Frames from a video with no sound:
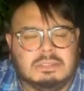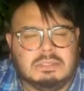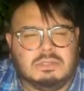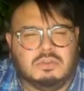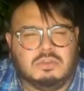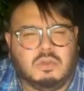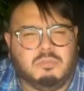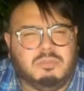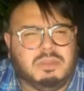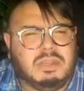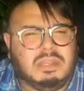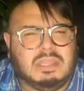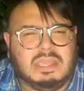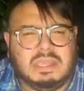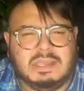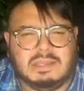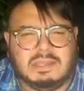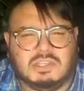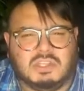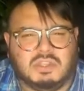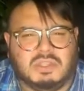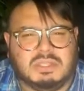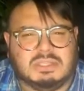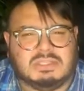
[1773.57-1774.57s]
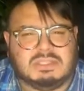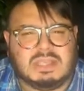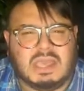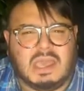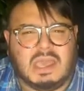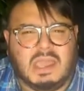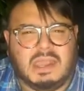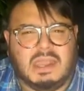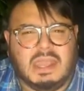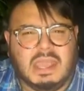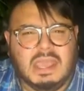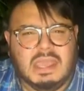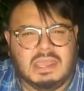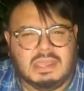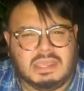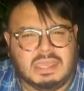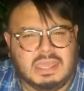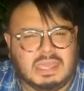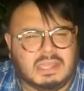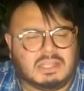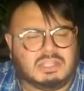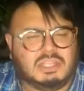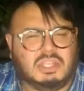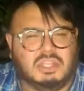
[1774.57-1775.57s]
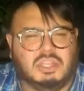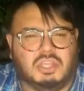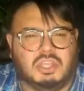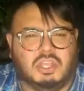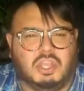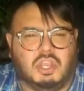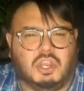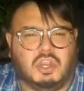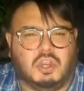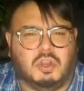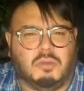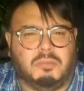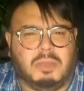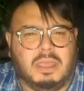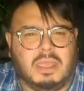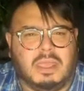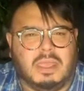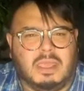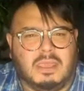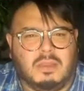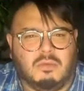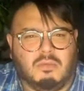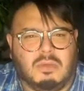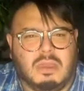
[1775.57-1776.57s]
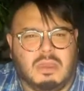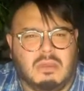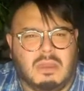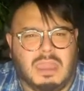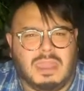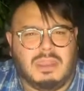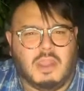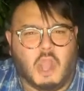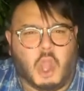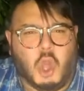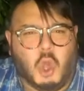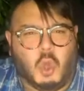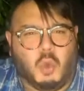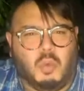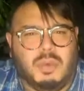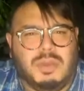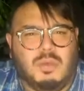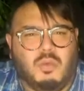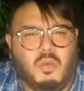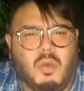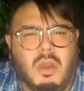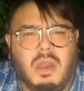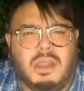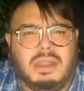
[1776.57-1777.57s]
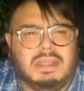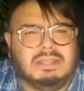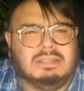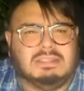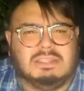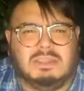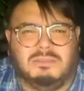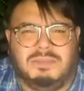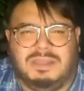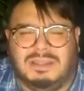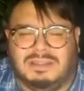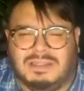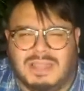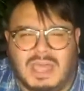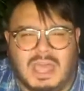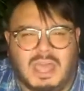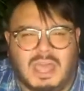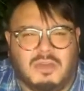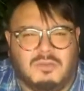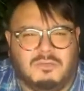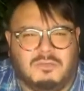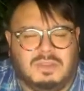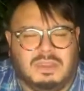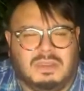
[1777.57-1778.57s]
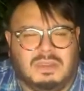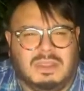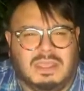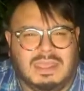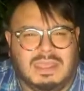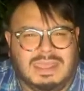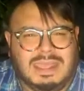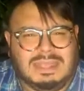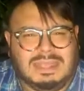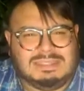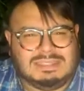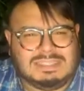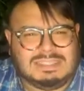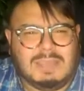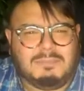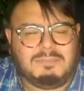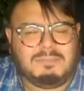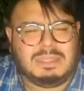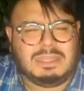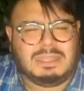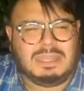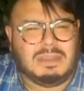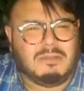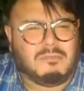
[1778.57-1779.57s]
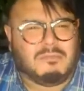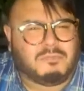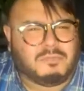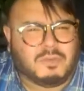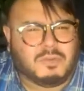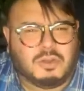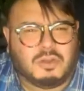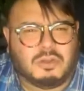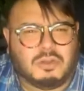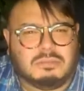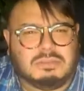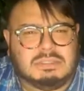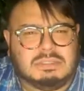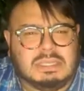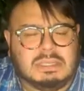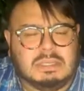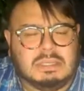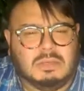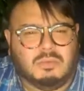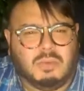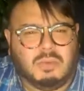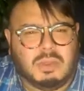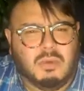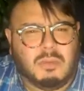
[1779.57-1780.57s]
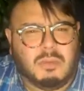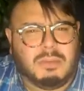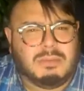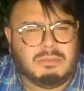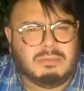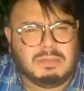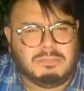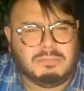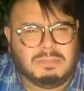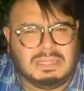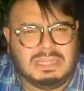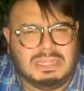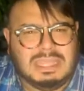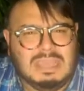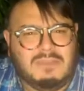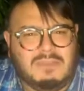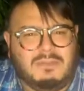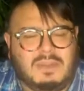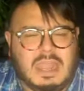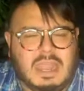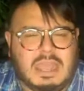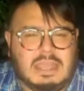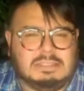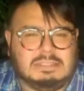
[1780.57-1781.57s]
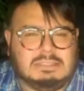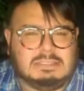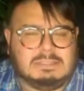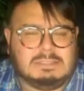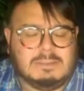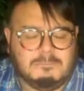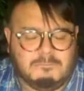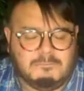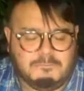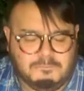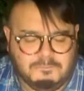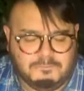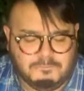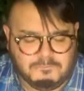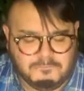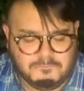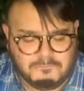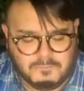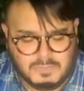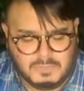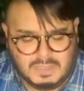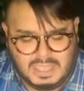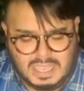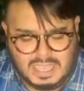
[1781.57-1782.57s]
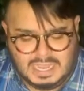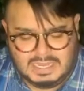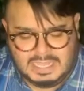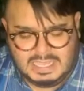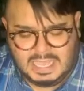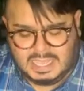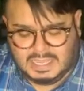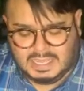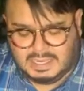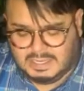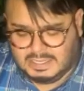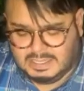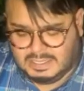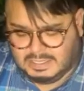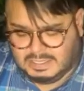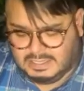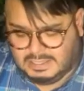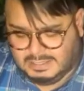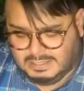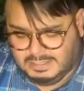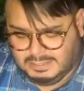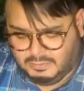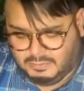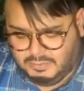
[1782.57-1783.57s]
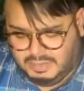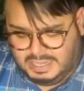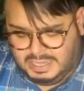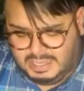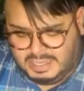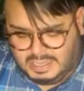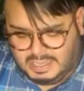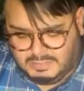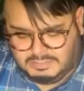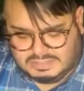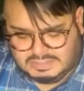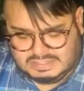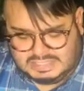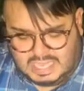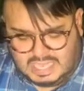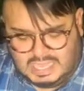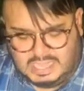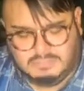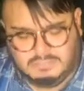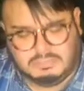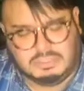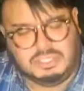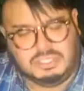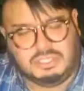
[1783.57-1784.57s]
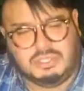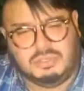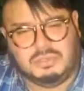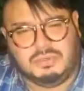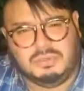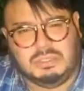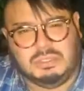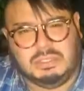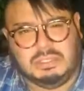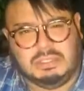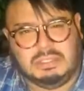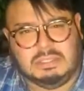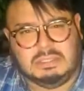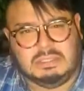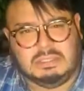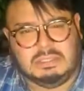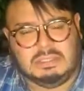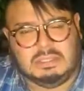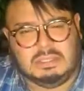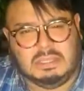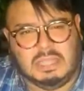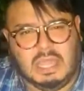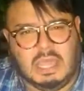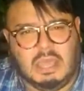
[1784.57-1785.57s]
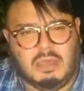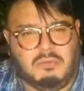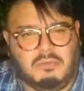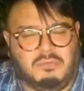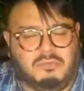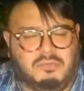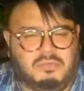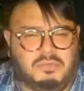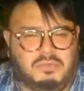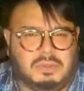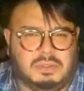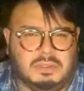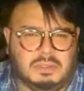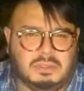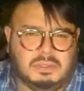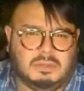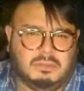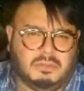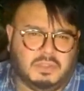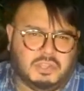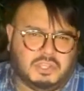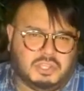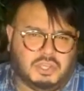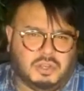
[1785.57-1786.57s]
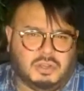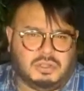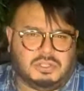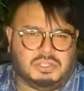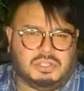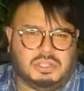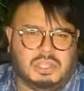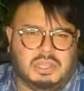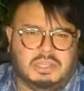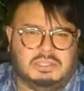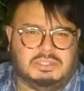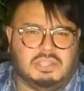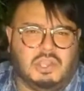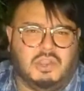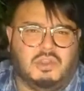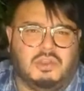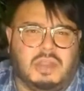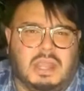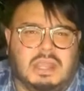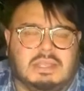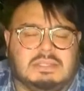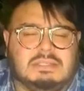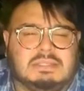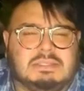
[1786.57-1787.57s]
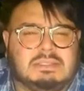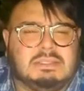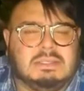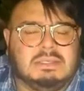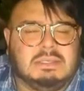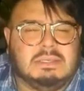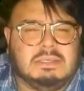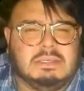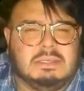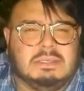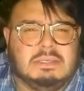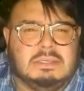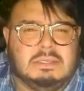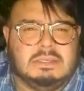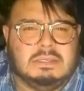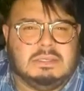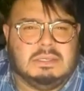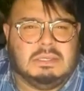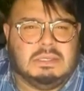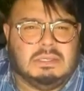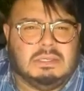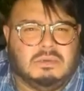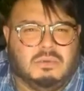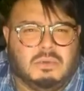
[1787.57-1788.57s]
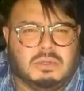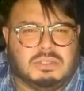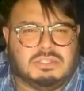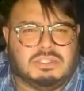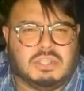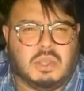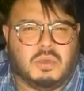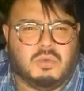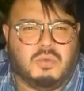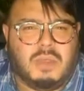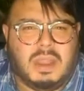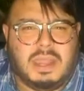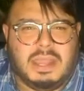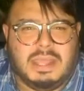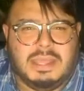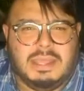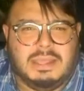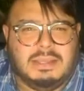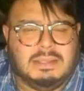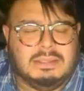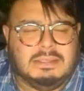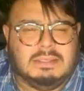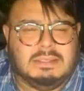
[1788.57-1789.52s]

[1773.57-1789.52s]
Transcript: We've been kicked to the side, kicked to the curb. And all we want is to be loved and accepted and affirmed. We want people to believe in us. And yet, when it comes time to love the church that has hurt us, we're so ready